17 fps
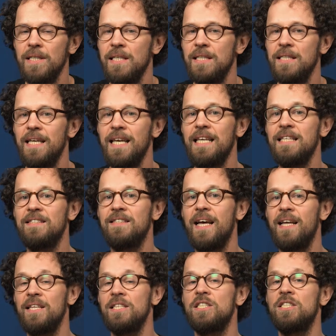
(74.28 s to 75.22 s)
it is
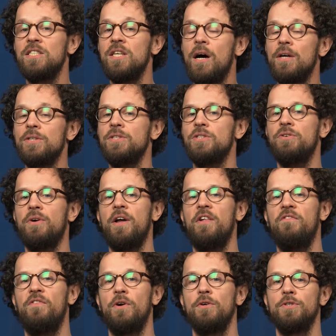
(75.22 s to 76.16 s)
that it's not a
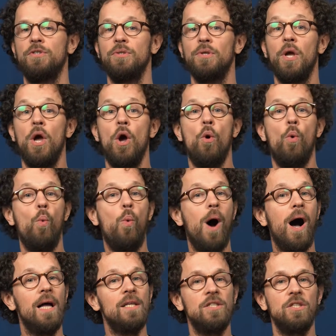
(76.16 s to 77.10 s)
trial version.
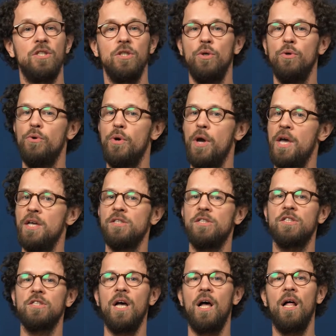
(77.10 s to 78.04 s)
Once you
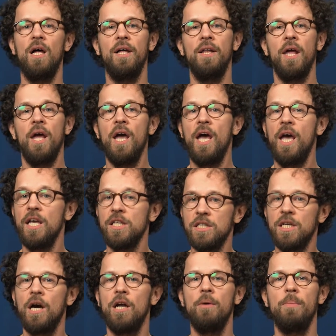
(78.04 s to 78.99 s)
install it,
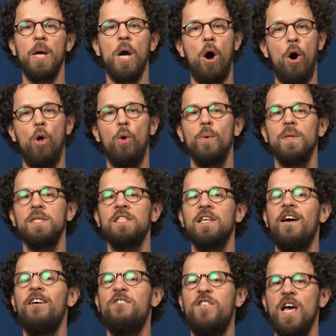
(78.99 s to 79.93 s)
it's gonna be always
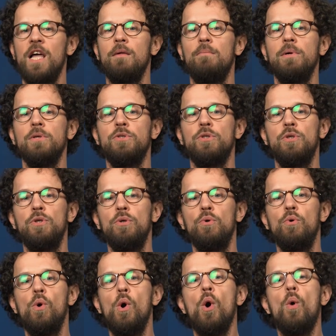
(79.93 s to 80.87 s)
available to
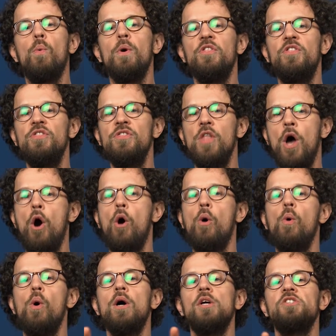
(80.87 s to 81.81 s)
you with
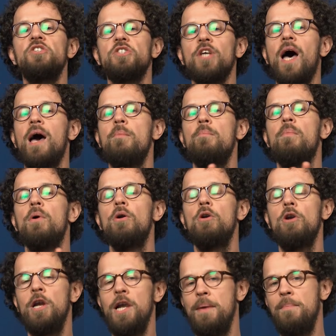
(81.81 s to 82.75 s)
no time
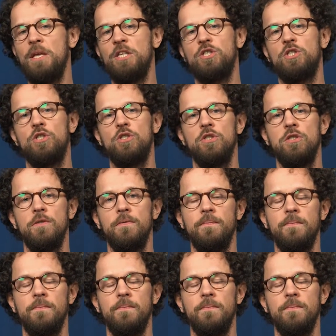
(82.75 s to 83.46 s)
limits.